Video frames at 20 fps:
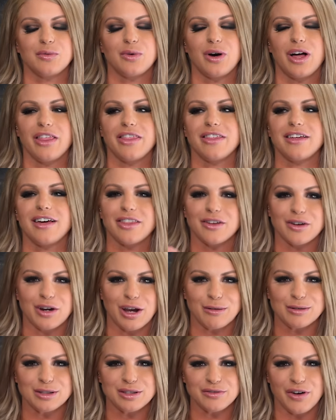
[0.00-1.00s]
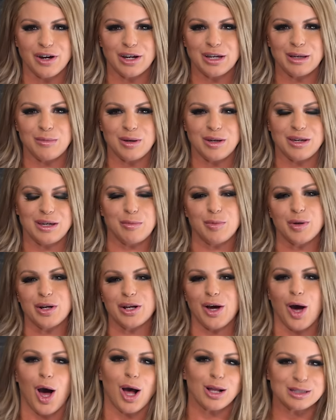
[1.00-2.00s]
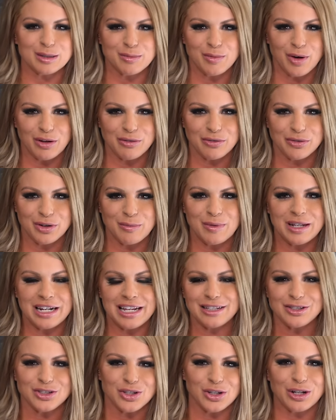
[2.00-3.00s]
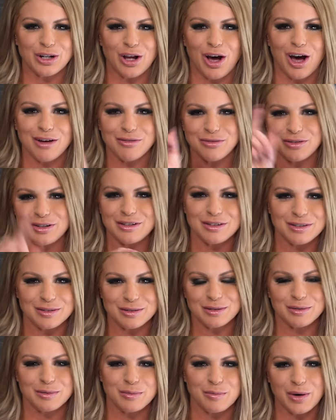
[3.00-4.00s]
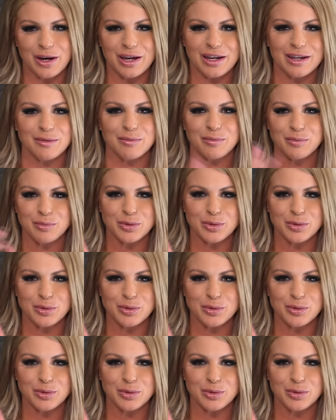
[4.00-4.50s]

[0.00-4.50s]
while the other guy was fucking me, he put a condom on for a minute, took it off, and my